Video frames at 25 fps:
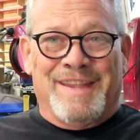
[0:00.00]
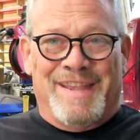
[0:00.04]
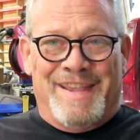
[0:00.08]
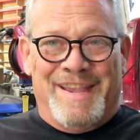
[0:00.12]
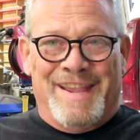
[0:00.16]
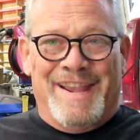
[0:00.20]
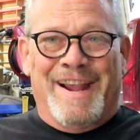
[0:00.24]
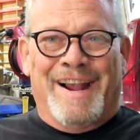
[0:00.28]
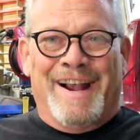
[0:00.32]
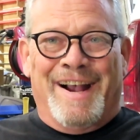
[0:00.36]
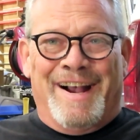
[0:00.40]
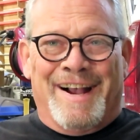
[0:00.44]

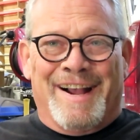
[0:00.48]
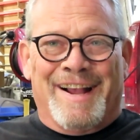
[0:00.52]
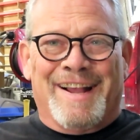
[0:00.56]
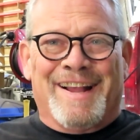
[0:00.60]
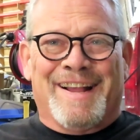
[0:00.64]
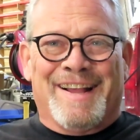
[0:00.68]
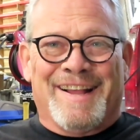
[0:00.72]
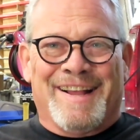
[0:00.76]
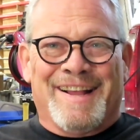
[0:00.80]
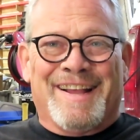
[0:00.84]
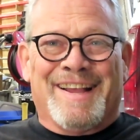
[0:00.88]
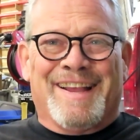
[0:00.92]
Yeah,
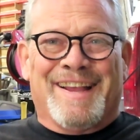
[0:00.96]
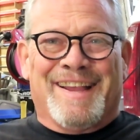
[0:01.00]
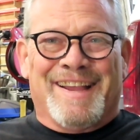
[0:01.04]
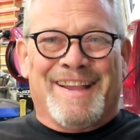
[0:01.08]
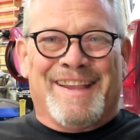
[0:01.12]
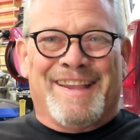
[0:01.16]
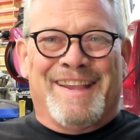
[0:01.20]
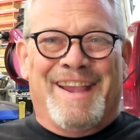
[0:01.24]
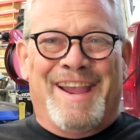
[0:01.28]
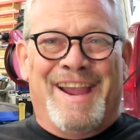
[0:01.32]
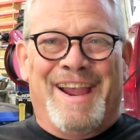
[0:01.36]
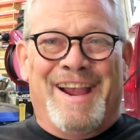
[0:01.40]

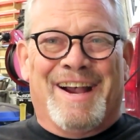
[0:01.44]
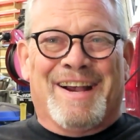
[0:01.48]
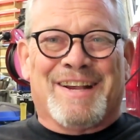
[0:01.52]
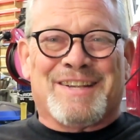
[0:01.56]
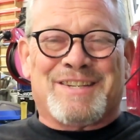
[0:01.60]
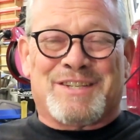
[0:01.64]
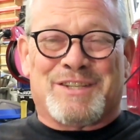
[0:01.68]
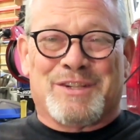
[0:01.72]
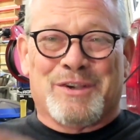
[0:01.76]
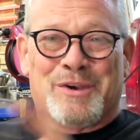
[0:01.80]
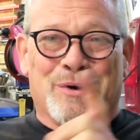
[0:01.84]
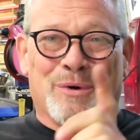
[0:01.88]

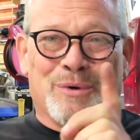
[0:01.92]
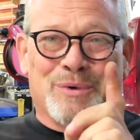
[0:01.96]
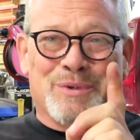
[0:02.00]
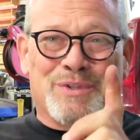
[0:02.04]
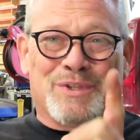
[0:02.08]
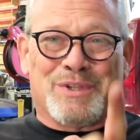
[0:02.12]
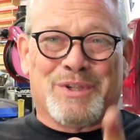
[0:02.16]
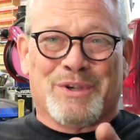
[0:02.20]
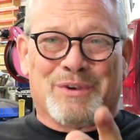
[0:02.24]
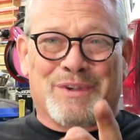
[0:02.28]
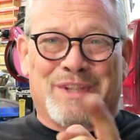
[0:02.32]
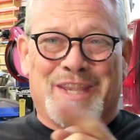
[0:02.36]

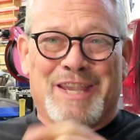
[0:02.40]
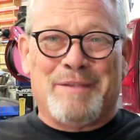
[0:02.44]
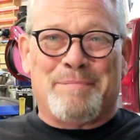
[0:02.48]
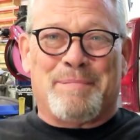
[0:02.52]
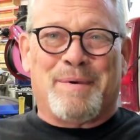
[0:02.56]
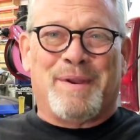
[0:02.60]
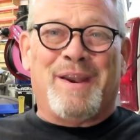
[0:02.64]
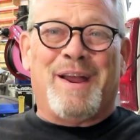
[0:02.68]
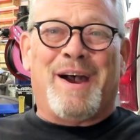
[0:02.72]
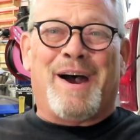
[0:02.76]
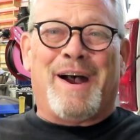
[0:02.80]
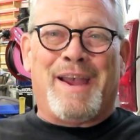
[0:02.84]
so
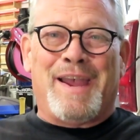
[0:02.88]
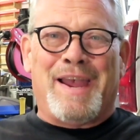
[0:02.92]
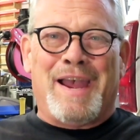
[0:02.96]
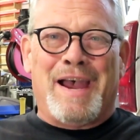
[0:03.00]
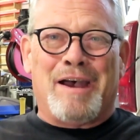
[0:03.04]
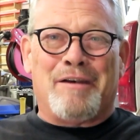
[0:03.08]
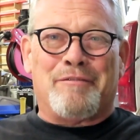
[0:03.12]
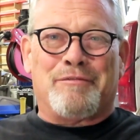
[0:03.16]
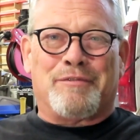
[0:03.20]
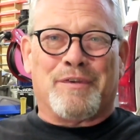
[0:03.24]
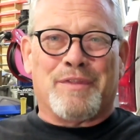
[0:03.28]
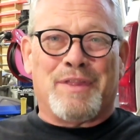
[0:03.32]
keep an eye
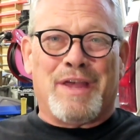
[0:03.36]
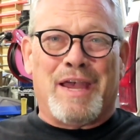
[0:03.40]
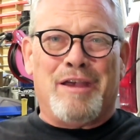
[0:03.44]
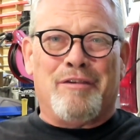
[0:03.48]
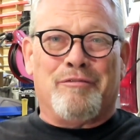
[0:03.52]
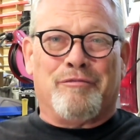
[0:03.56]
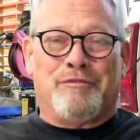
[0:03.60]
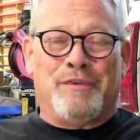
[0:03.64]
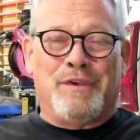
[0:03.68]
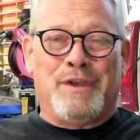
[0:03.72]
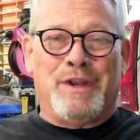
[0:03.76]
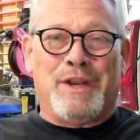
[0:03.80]
out for
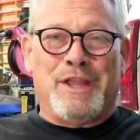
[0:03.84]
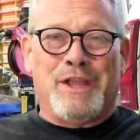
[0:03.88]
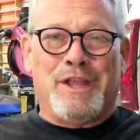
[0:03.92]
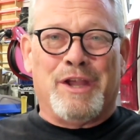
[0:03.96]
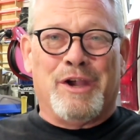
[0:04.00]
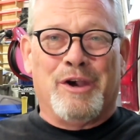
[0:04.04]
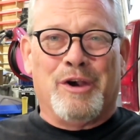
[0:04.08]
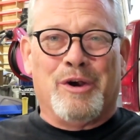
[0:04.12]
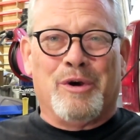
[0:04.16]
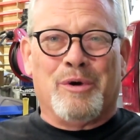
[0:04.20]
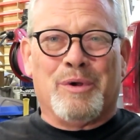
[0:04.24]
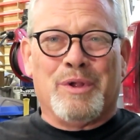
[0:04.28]
that
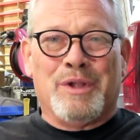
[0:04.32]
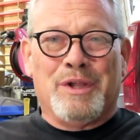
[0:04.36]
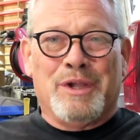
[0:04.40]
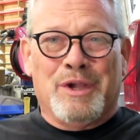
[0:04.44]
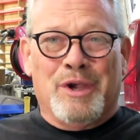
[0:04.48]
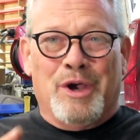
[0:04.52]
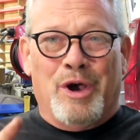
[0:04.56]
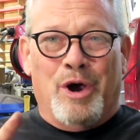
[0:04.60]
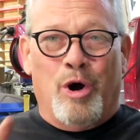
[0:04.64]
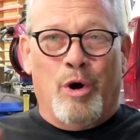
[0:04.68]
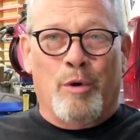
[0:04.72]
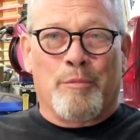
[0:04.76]
video.
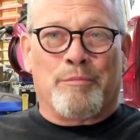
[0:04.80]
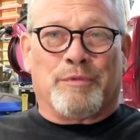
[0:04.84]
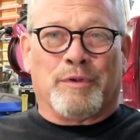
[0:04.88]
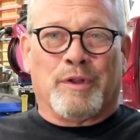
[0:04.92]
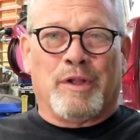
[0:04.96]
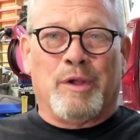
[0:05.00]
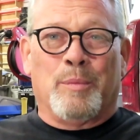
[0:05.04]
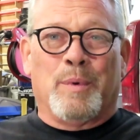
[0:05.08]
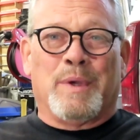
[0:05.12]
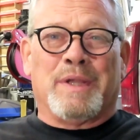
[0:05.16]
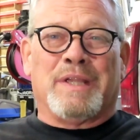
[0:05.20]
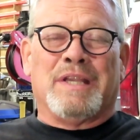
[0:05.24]

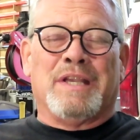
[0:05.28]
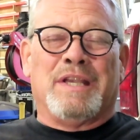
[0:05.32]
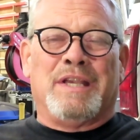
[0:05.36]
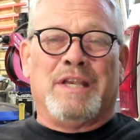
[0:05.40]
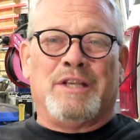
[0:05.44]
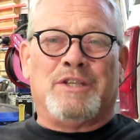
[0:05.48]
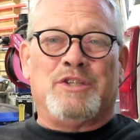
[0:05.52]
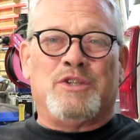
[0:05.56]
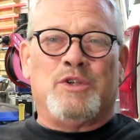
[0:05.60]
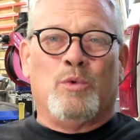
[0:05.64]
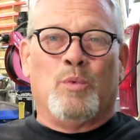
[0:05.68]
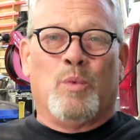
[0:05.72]
Hopefully we can
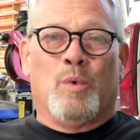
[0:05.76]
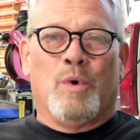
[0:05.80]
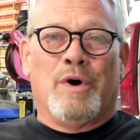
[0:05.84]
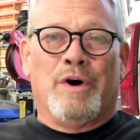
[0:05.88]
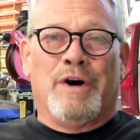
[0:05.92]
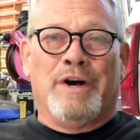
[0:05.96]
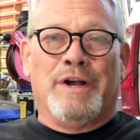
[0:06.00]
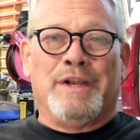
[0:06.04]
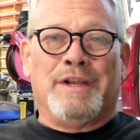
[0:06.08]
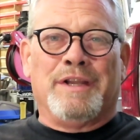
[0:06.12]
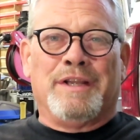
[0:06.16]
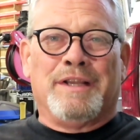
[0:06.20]
get you
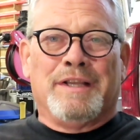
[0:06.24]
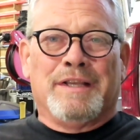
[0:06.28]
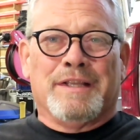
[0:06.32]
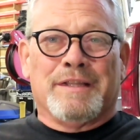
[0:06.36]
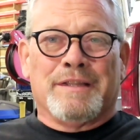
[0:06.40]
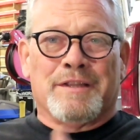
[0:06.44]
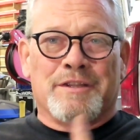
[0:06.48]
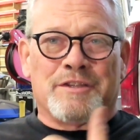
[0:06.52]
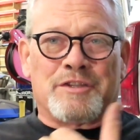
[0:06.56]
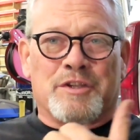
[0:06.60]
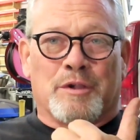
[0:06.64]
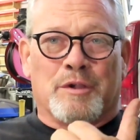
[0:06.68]
one.
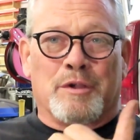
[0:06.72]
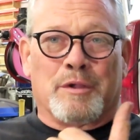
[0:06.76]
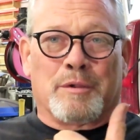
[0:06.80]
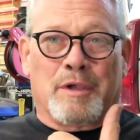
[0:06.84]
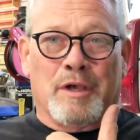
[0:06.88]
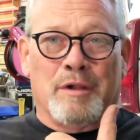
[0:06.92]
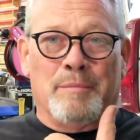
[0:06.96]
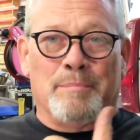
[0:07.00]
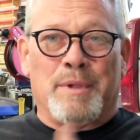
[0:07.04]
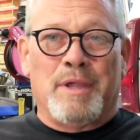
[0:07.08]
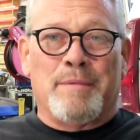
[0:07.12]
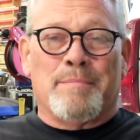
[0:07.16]
This is
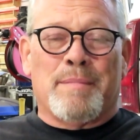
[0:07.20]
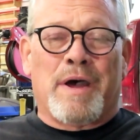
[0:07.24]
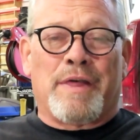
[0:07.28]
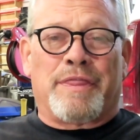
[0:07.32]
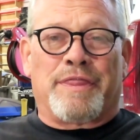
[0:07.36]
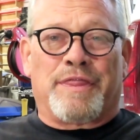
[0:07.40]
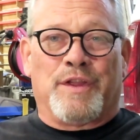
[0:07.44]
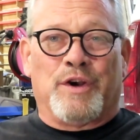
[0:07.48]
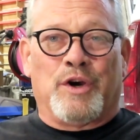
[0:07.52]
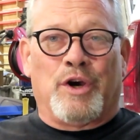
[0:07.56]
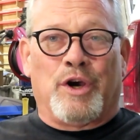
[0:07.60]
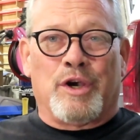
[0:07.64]
going to be my
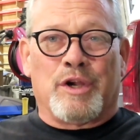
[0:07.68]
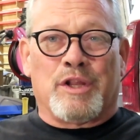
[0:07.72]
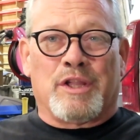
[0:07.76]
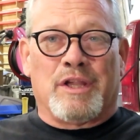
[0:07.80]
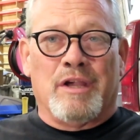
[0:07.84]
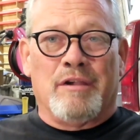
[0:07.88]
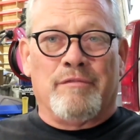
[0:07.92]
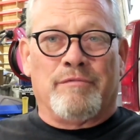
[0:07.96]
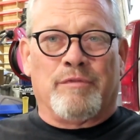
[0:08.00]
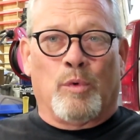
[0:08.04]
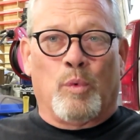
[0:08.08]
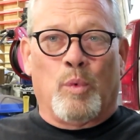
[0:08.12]
third
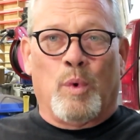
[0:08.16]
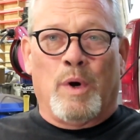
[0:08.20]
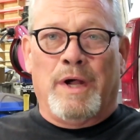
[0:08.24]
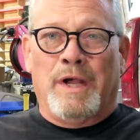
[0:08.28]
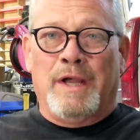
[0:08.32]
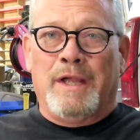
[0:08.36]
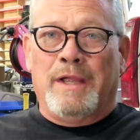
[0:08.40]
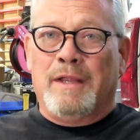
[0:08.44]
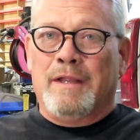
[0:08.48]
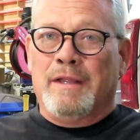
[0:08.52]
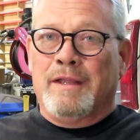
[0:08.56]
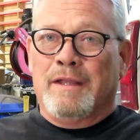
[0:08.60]

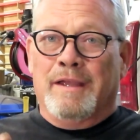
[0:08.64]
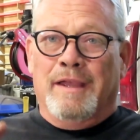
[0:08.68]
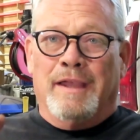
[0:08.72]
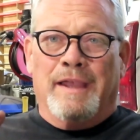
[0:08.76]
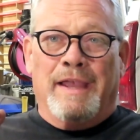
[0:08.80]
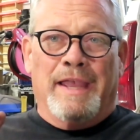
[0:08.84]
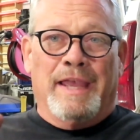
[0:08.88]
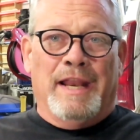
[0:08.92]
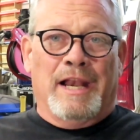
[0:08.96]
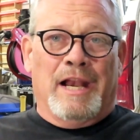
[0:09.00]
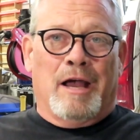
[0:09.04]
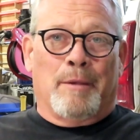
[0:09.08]
giveaway,
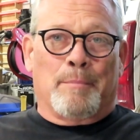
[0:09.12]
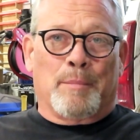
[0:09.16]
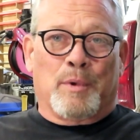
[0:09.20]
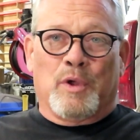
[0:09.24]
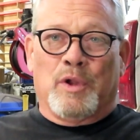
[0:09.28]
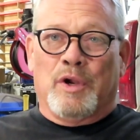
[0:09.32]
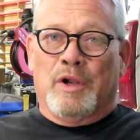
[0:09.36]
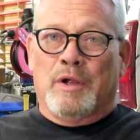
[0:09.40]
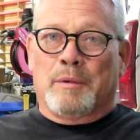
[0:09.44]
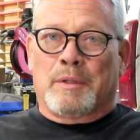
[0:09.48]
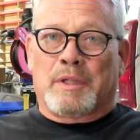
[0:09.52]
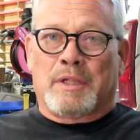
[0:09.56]
and I'm
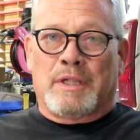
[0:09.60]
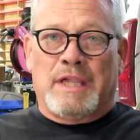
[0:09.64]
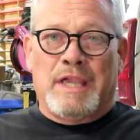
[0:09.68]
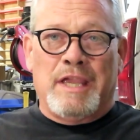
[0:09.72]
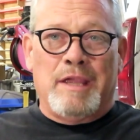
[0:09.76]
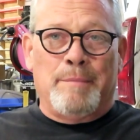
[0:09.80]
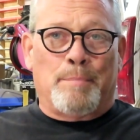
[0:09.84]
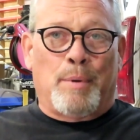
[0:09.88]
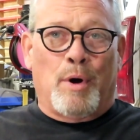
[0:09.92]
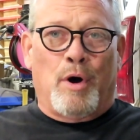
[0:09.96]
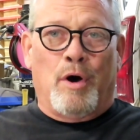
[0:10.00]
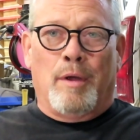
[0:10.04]
going to
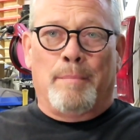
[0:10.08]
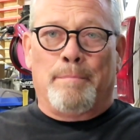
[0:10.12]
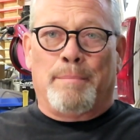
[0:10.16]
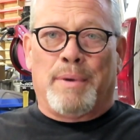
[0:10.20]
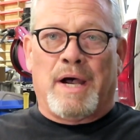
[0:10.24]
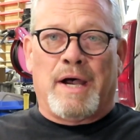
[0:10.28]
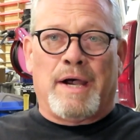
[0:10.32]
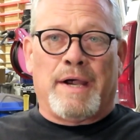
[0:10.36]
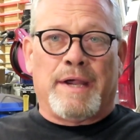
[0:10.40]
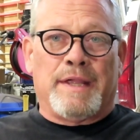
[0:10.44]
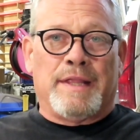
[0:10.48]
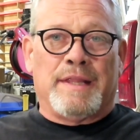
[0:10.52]
keep on
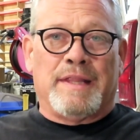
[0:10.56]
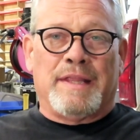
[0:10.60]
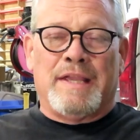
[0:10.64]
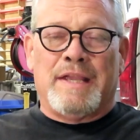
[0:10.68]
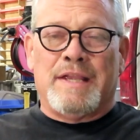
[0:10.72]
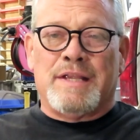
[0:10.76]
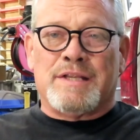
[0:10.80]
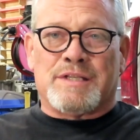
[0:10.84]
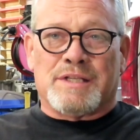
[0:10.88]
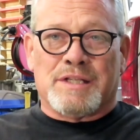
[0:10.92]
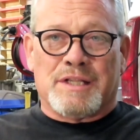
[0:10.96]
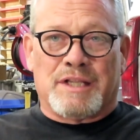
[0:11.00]
buying
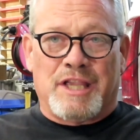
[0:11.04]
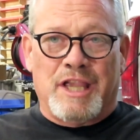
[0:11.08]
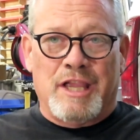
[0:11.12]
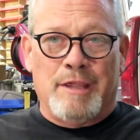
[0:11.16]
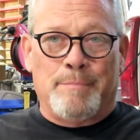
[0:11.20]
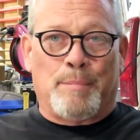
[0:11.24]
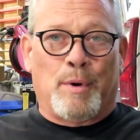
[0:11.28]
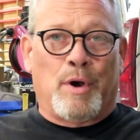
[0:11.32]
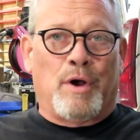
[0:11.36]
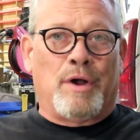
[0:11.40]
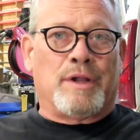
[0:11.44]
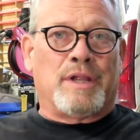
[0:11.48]
these and
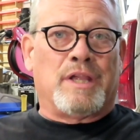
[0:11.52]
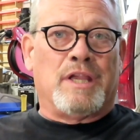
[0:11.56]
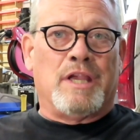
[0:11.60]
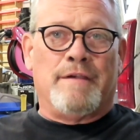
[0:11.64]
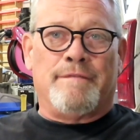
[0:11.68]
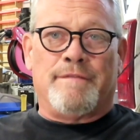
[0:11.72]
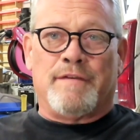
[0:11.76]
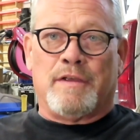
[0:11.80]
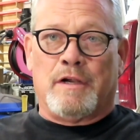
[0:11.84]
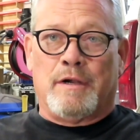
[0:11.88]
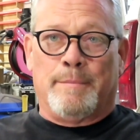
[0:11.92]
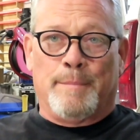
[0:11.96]
keep on
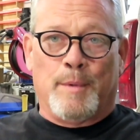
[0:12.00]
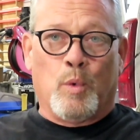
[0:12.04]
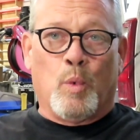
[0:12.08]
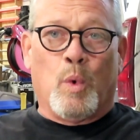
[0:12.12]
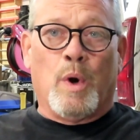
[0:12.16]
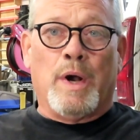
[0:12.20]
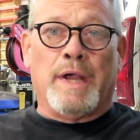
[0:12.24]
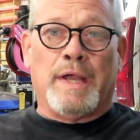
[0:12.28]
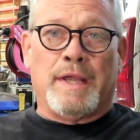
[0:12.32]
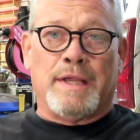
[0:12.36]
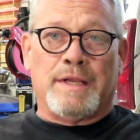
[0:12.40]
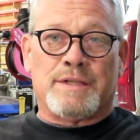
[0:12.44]
giving them
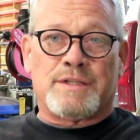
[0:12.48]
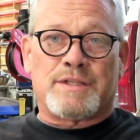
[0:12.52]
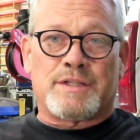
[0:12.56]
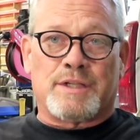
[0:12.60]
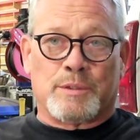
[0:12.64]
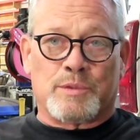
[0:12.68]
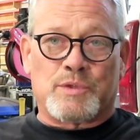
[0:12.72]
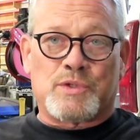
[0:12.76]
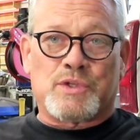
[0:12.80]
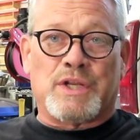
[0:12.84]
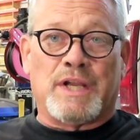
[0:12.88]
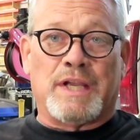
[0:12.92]
away,
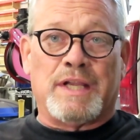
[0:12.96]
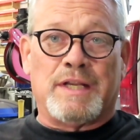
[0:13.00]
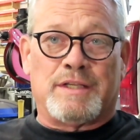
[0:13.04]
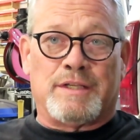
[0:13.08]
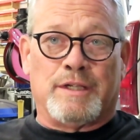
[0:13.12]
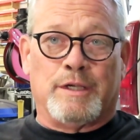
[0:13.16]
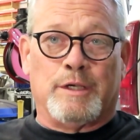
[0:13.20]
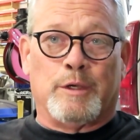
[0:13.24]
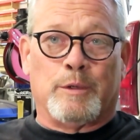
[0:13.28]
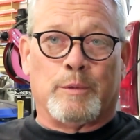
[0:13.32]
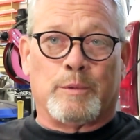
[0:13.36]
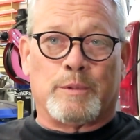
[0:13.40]
so stay
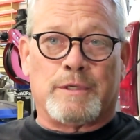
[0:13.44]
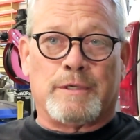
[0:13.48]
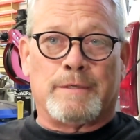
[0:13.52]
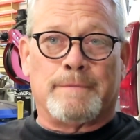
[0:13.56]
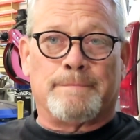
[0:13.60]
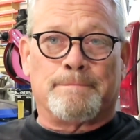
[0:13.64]
tuned.